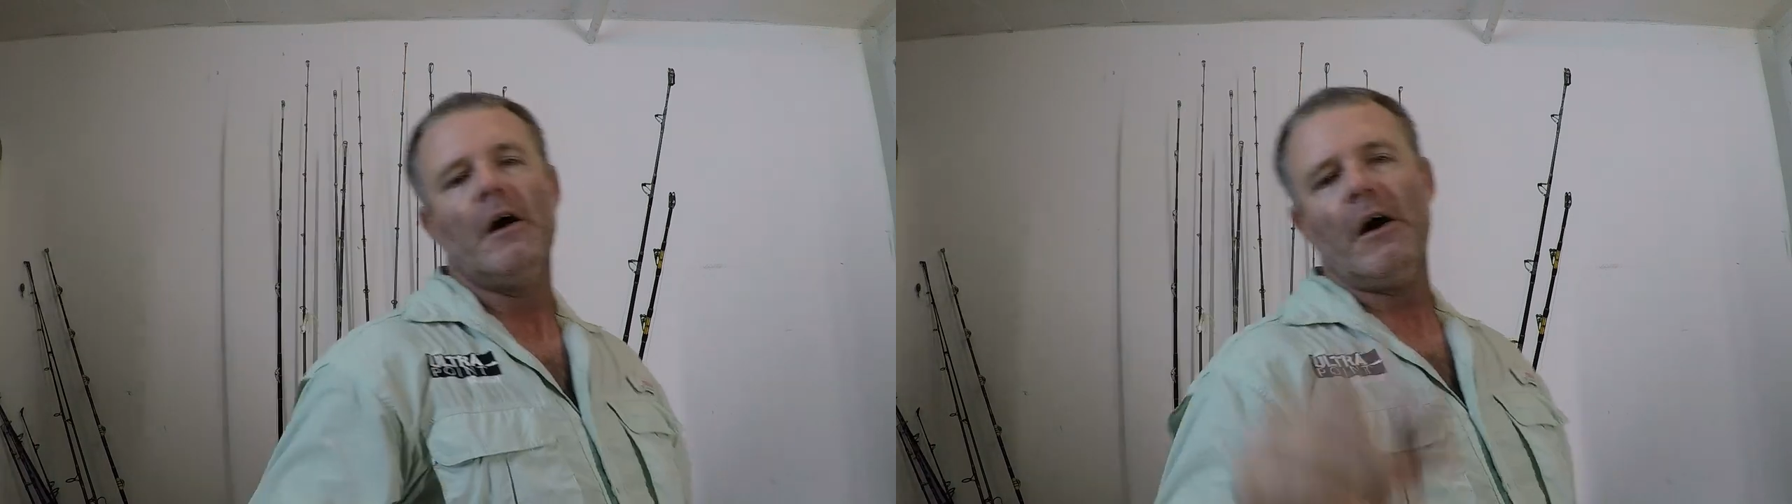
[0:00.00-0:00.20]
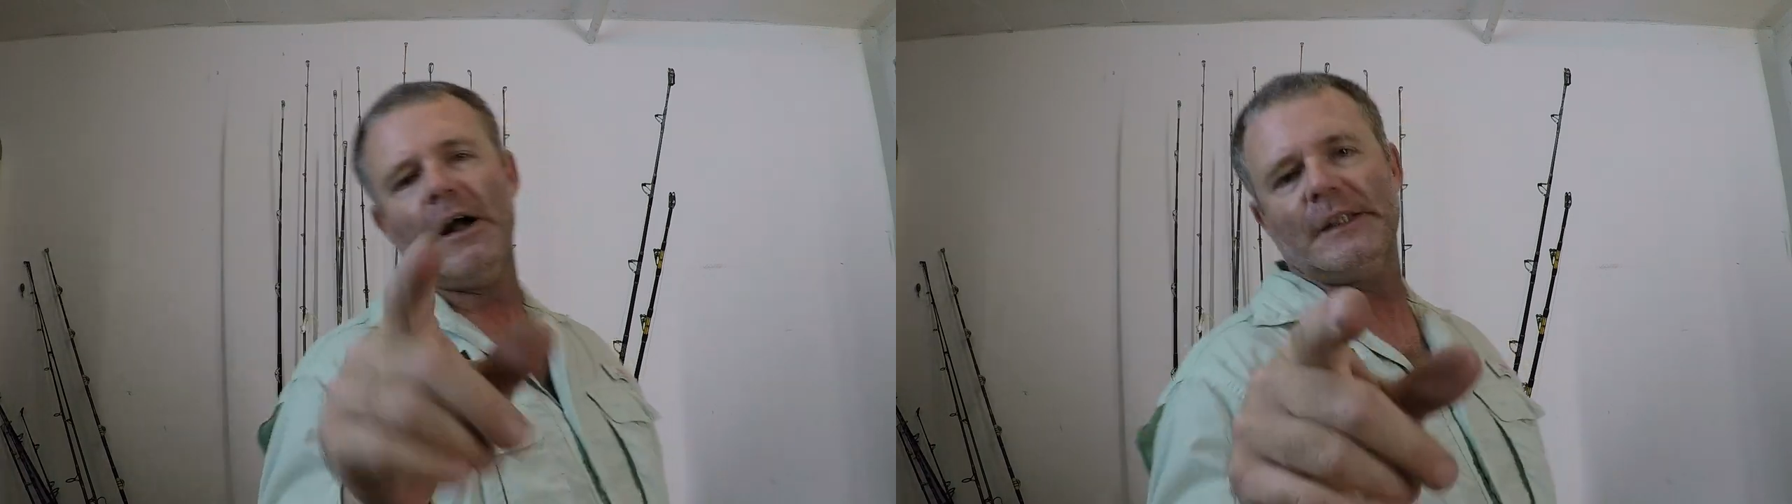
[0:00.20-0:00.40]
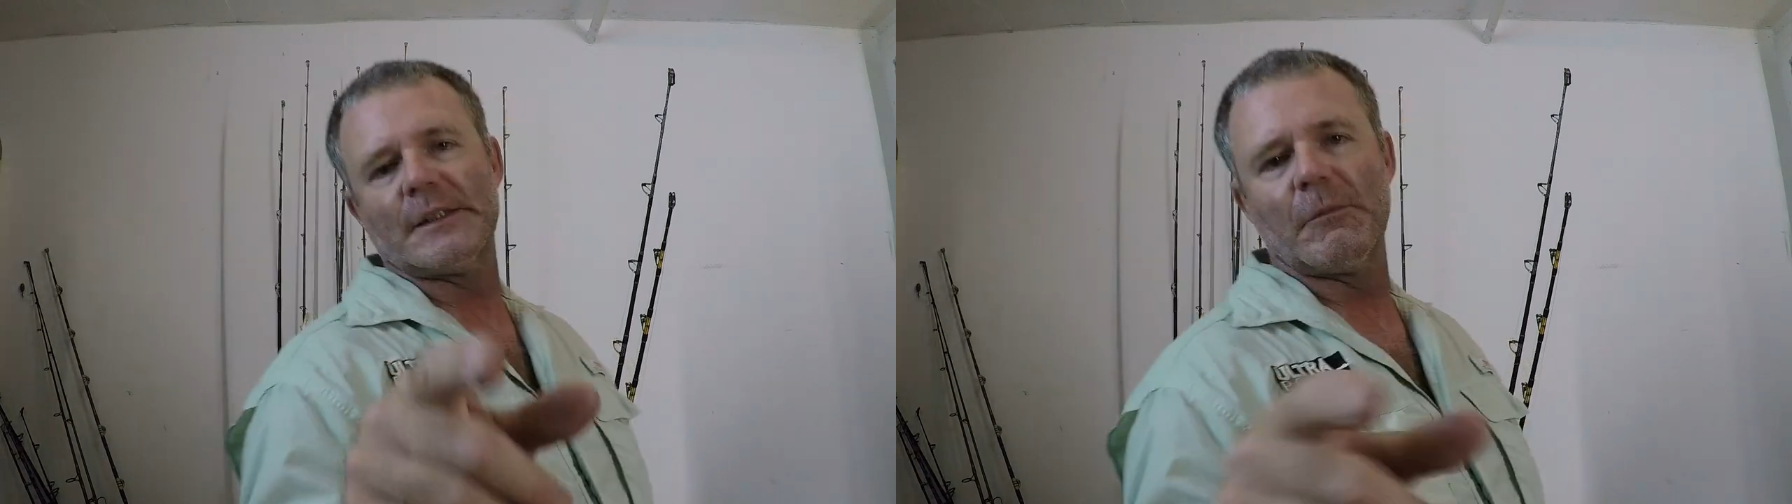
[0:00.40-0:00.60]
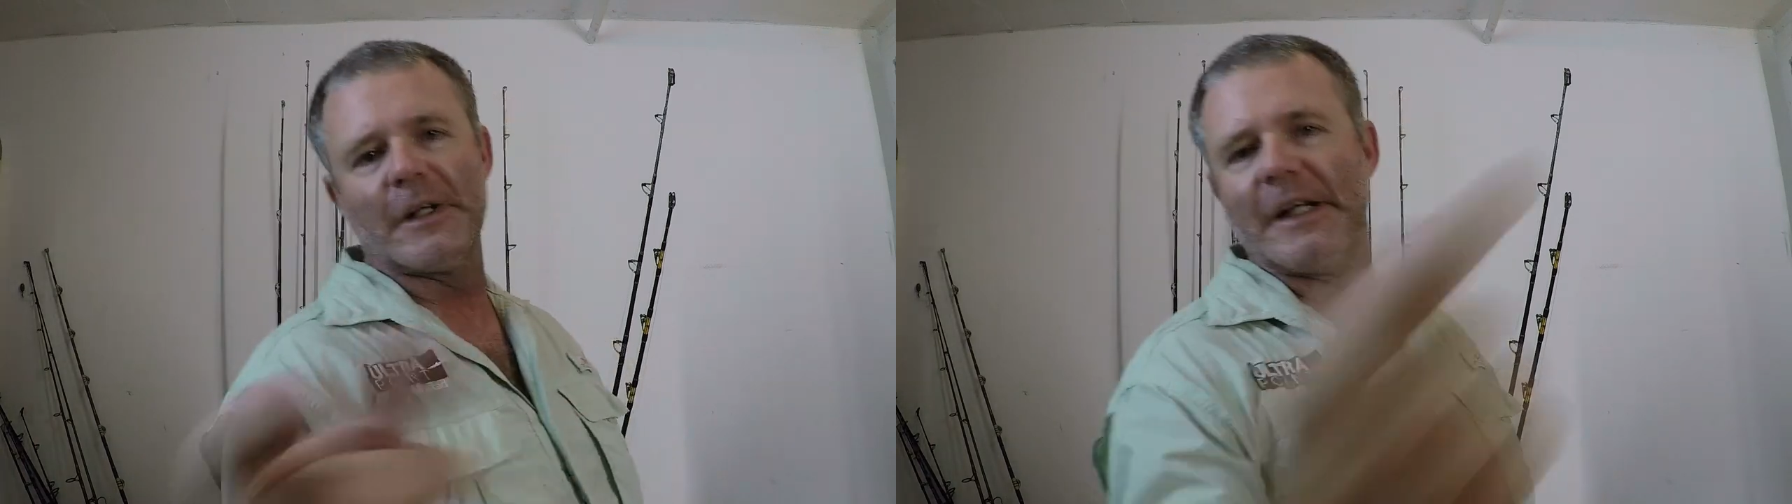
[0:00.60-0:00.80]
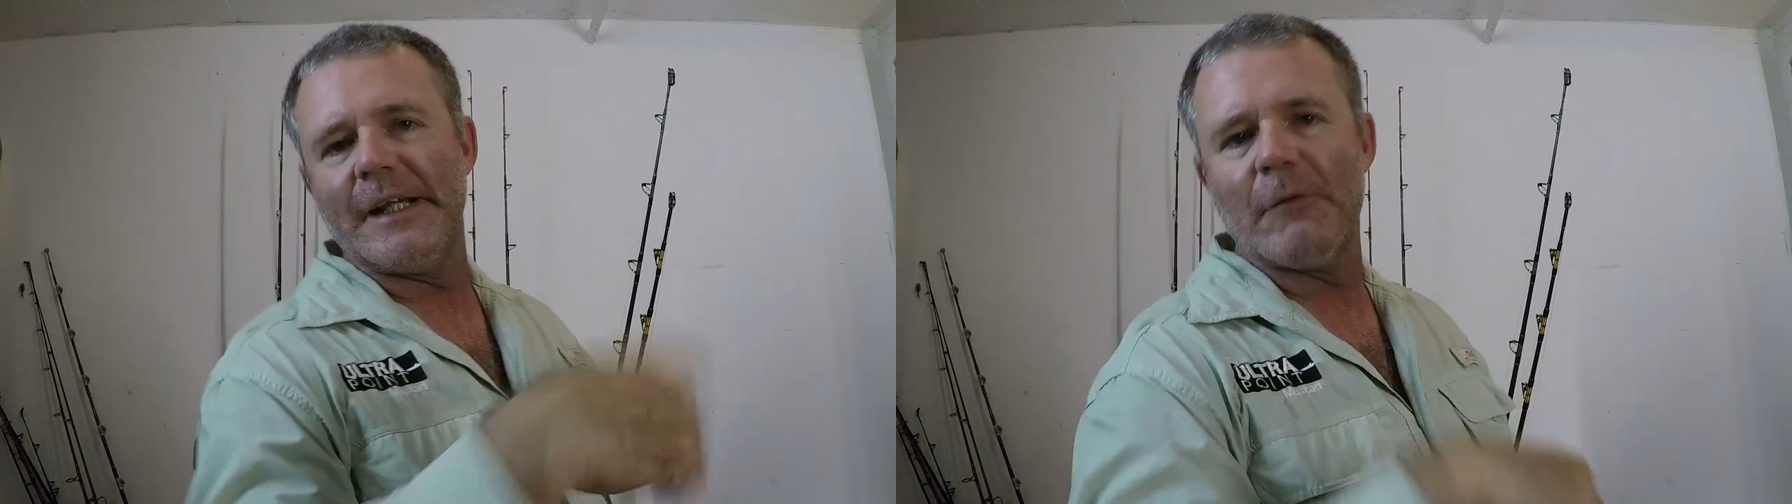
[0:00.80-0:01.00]
All right, so we're
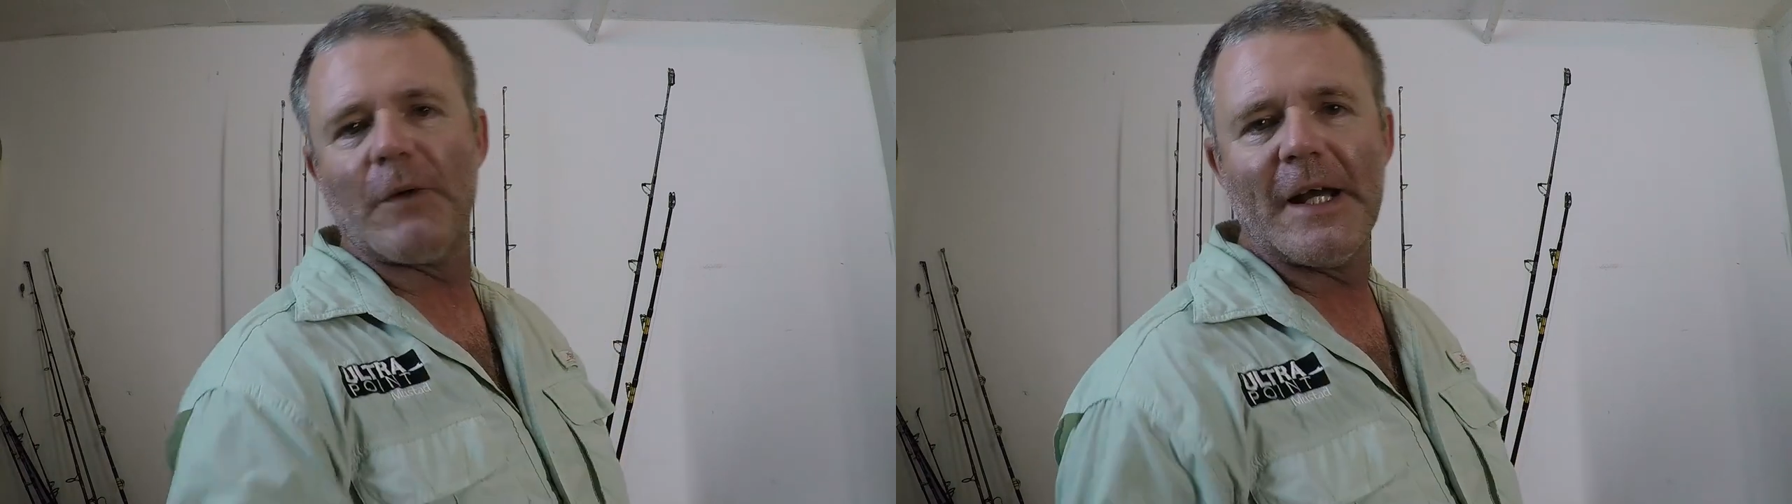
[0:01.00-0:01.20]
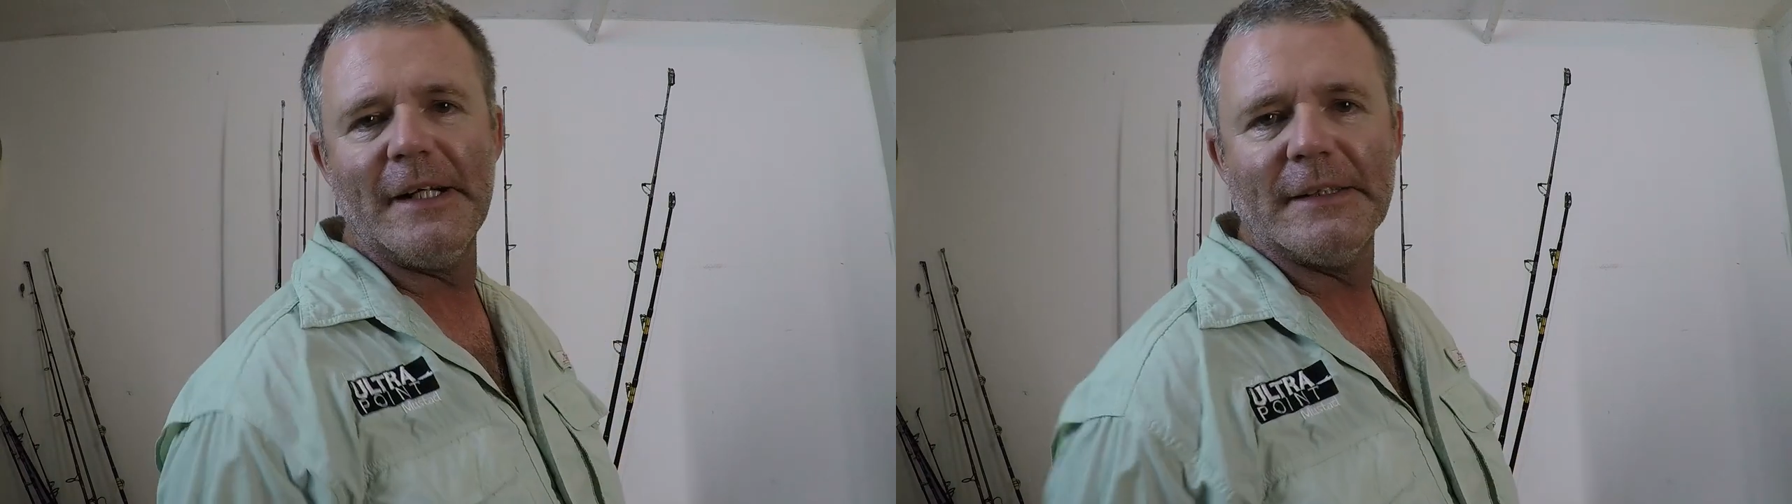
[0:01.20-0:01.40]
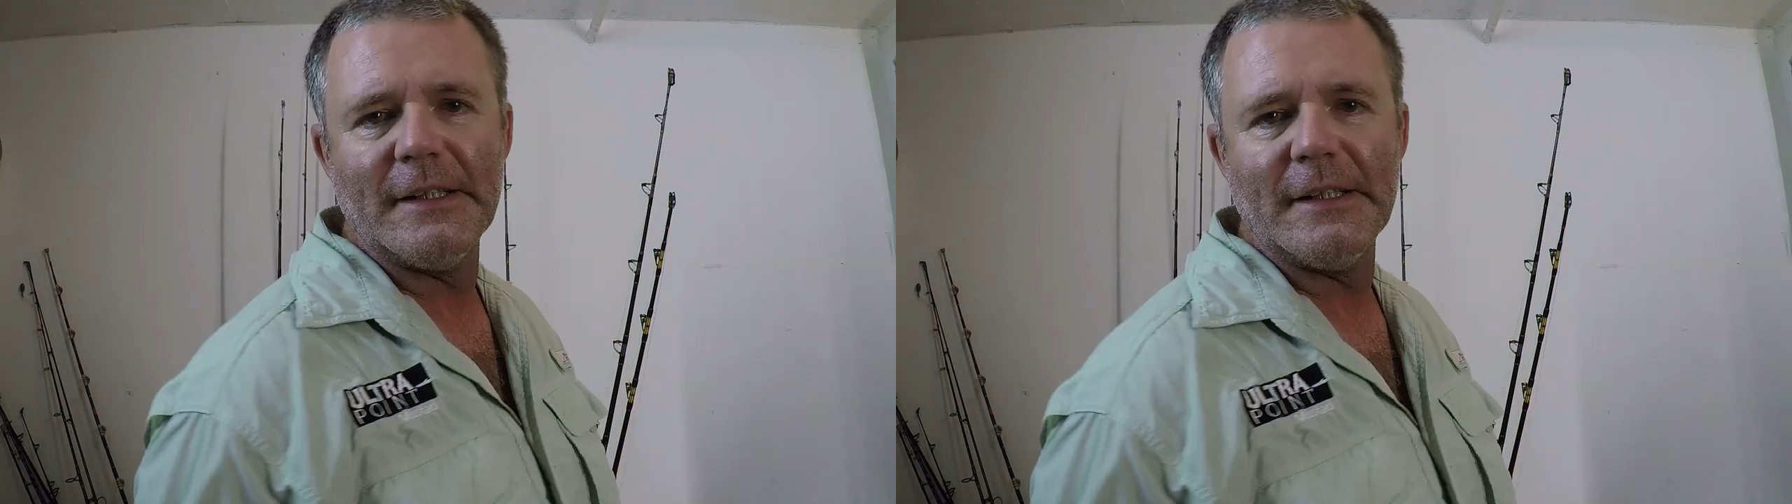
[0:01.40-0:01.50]
gonna get right into